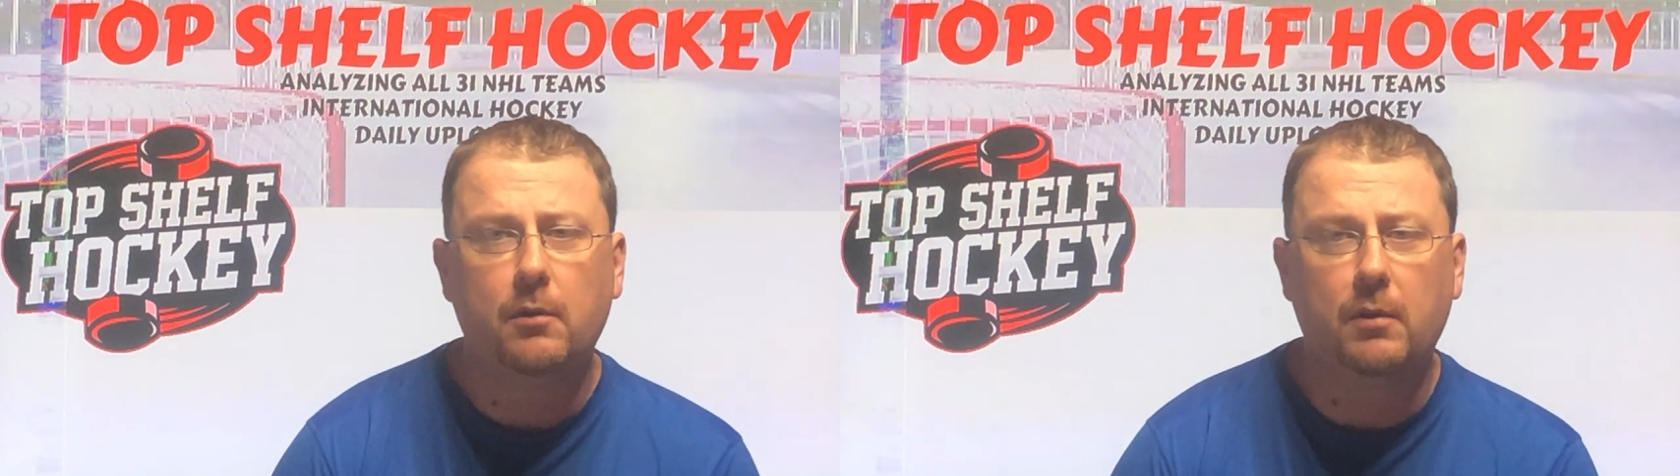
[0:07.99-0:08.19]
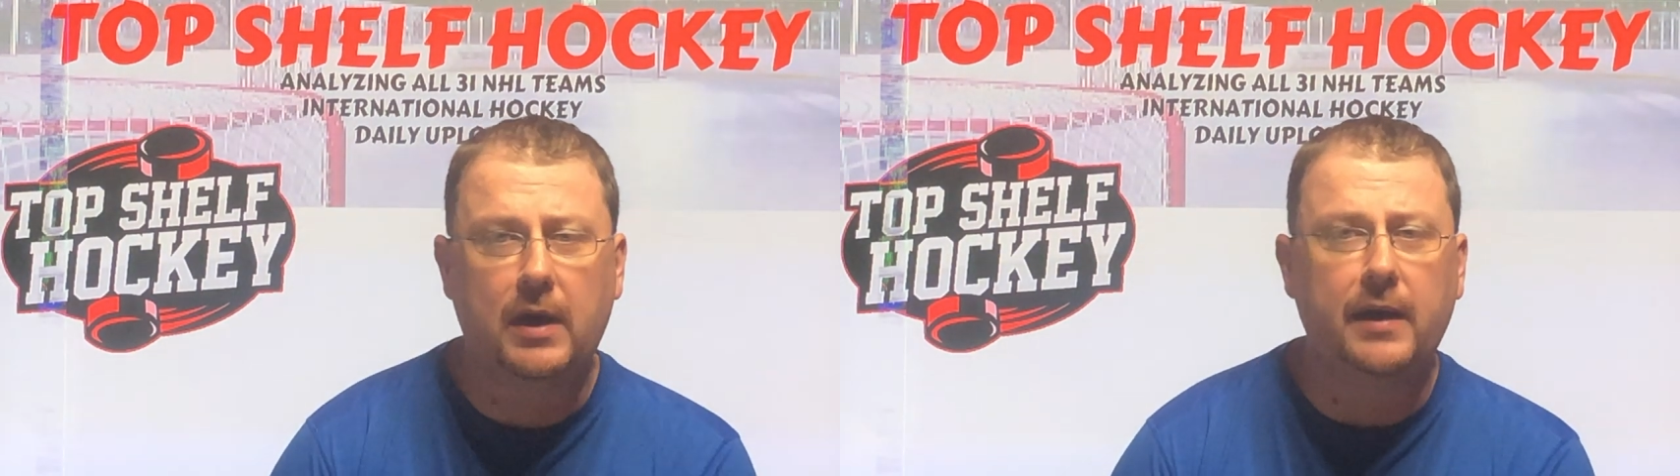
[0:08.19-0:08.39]

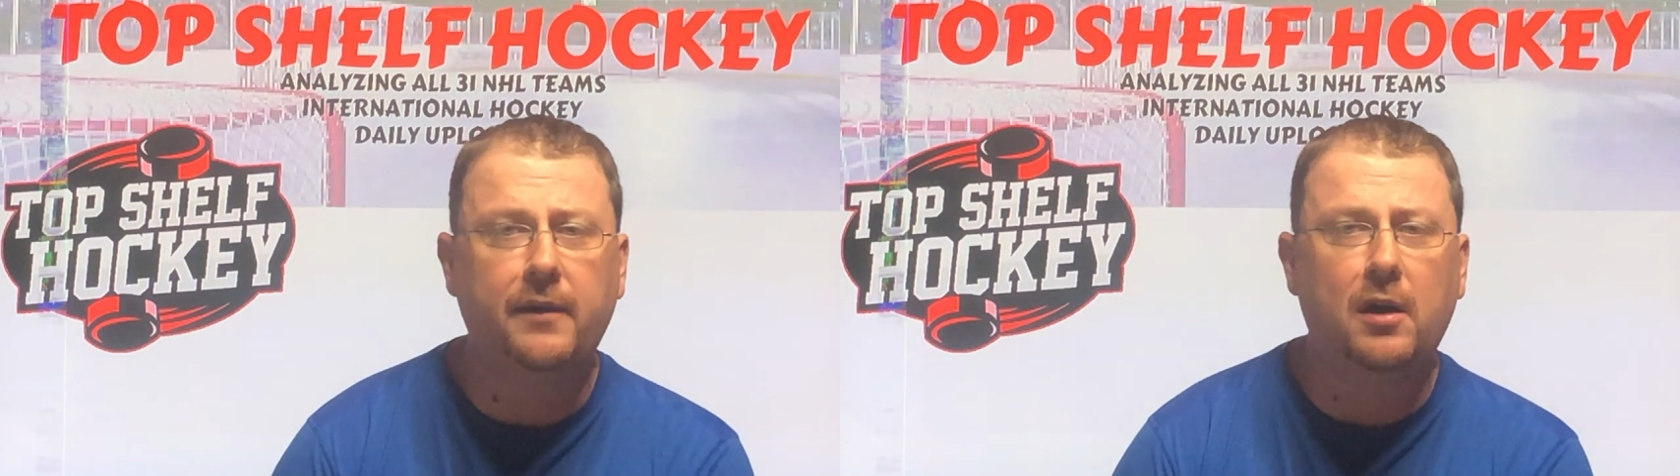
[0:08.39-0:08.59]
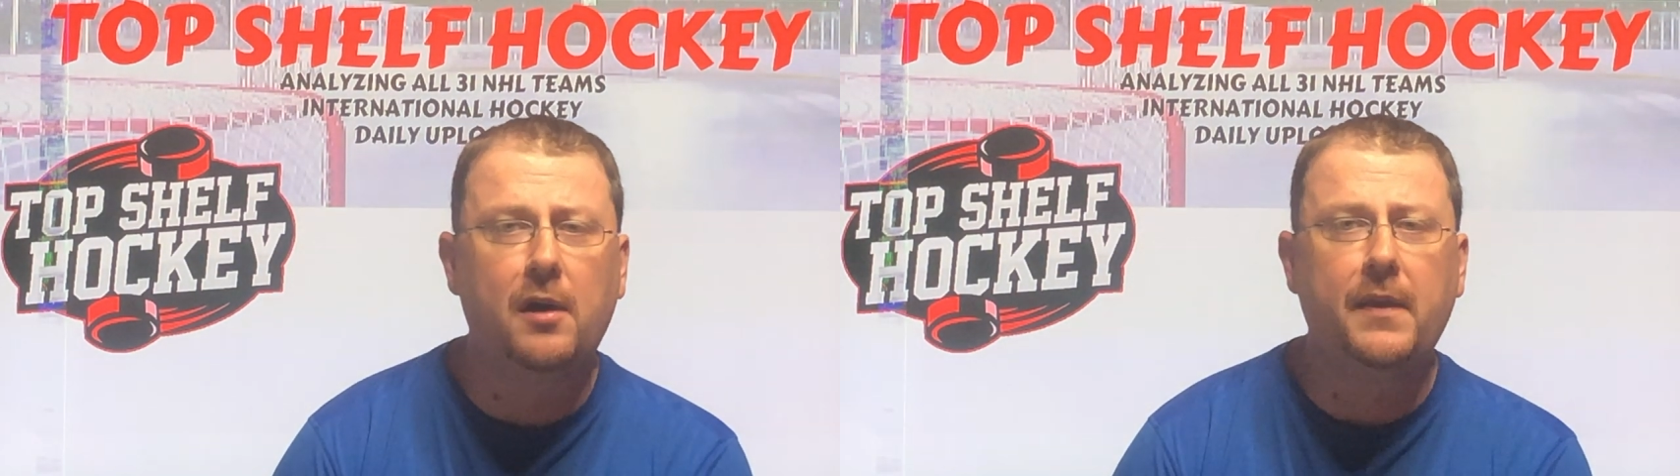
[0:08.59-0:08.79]
We'll get
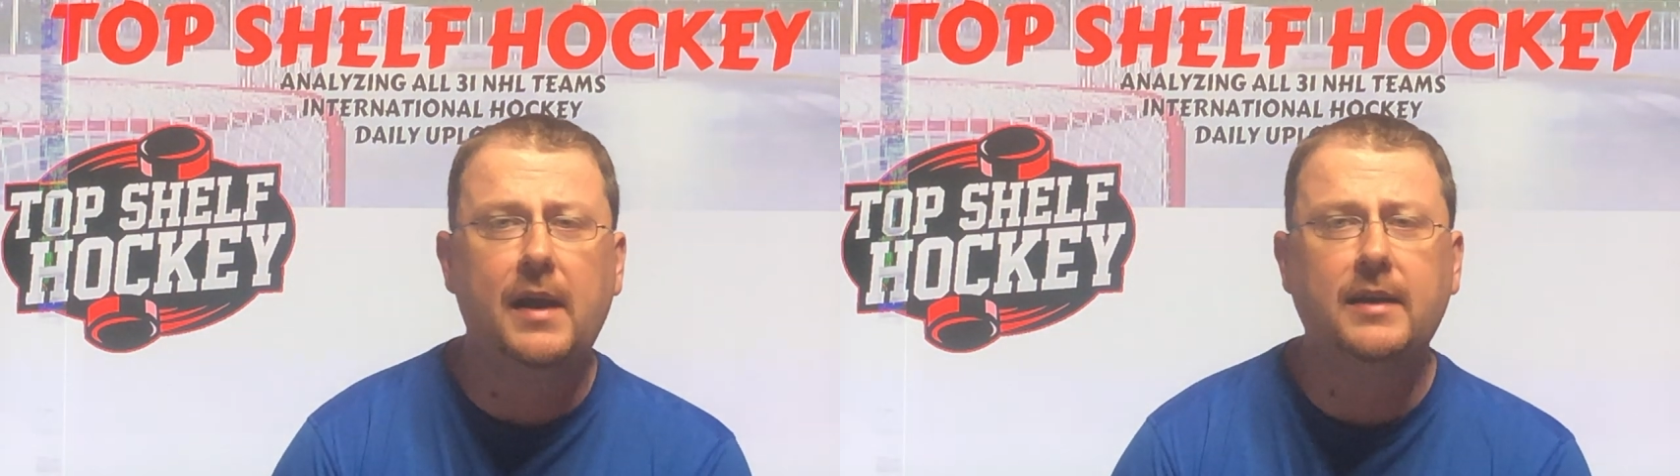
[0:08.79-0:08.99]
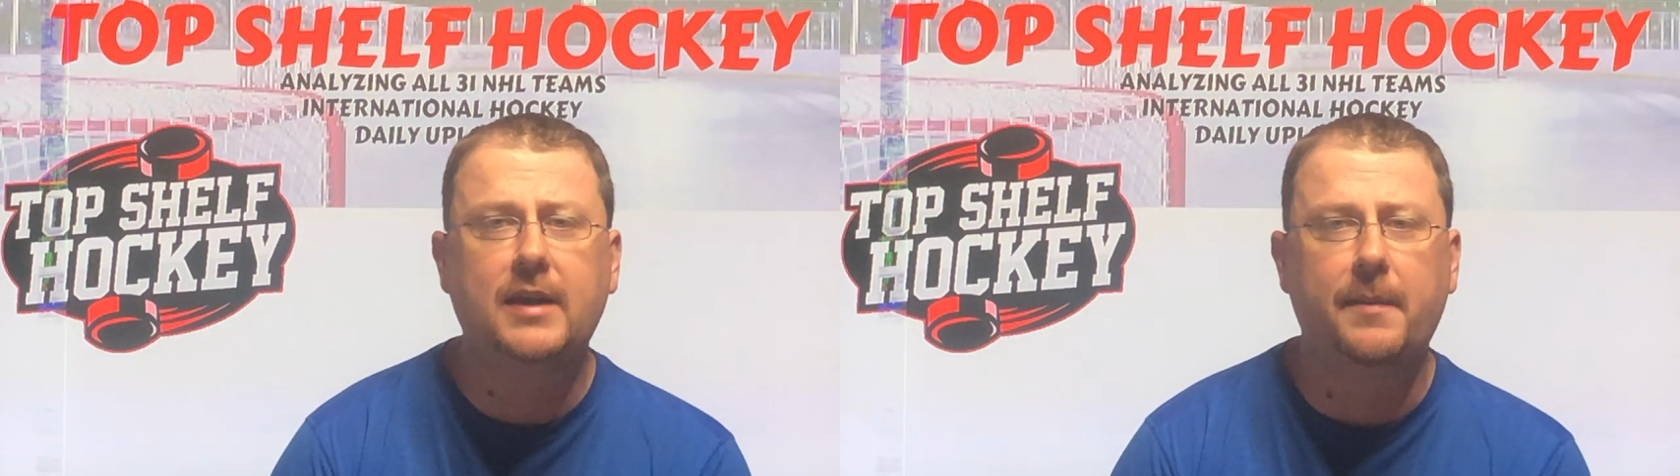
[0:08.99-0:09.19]
into all
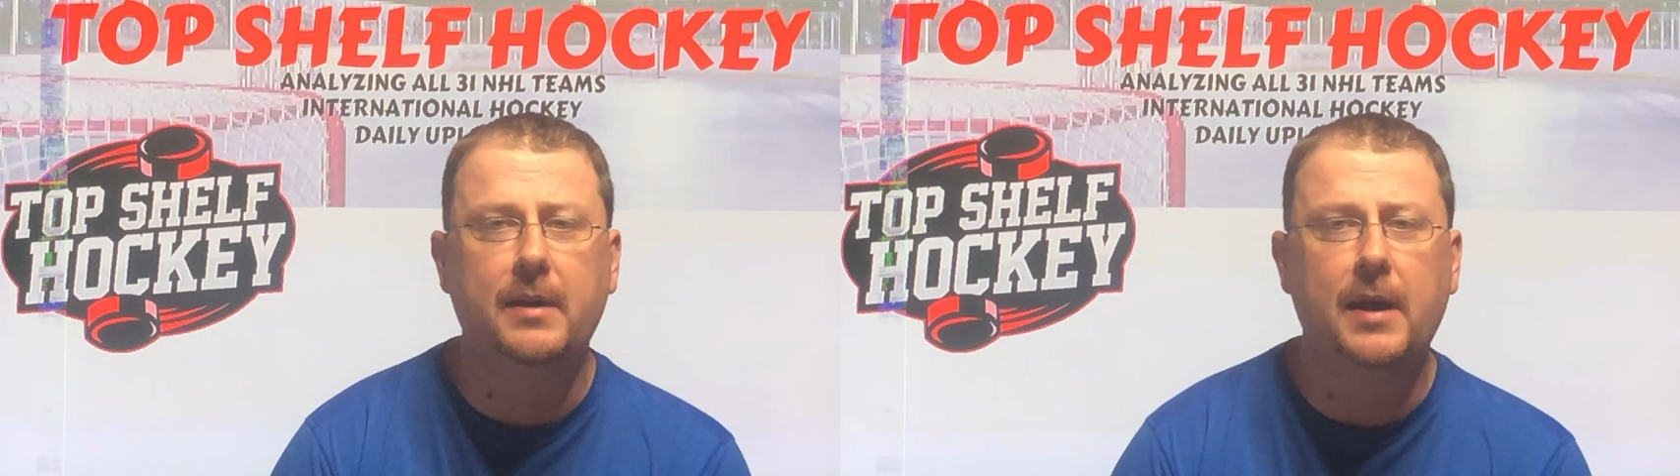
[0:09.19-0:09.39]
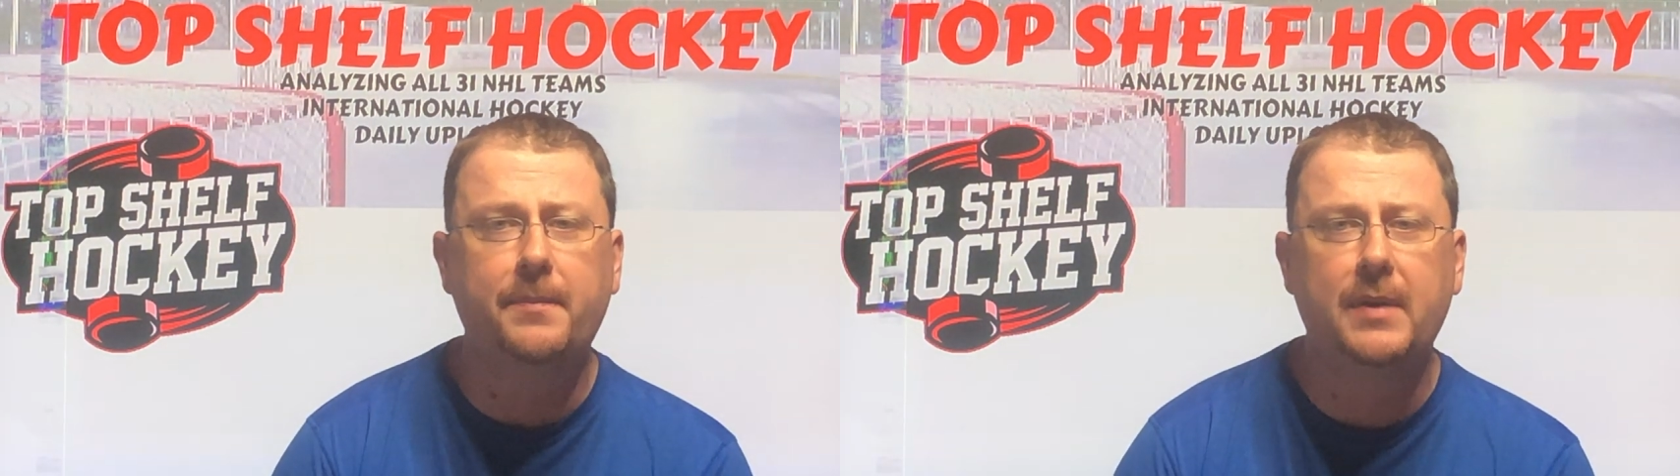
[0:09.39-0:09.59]
that
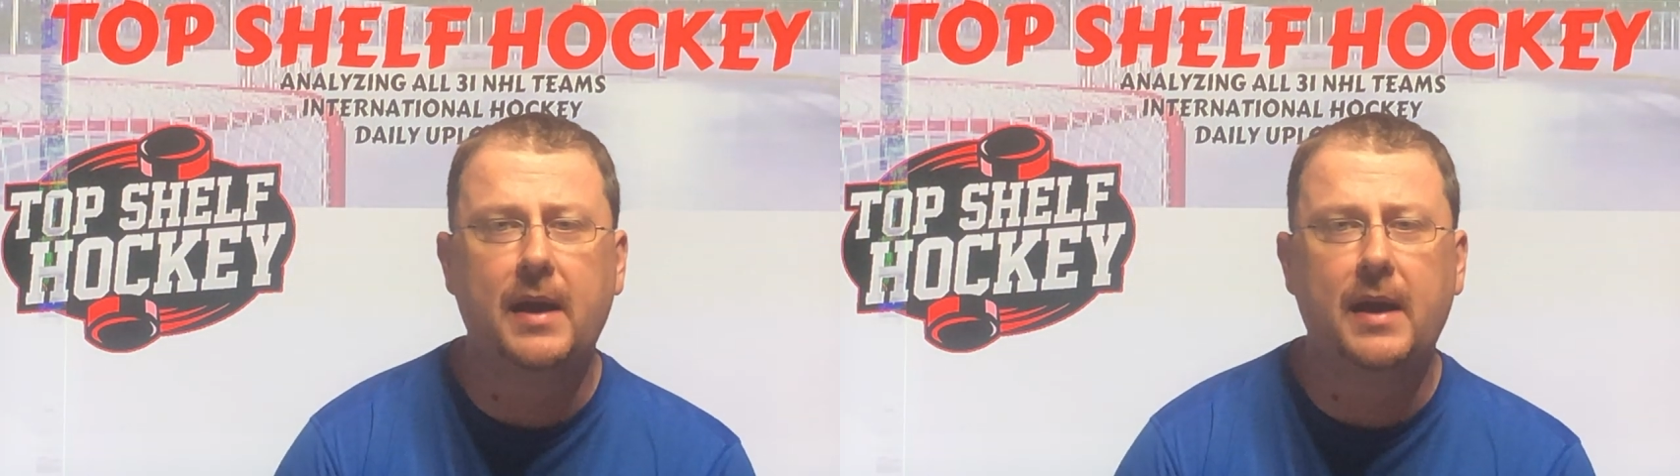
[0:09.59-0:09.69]
coming up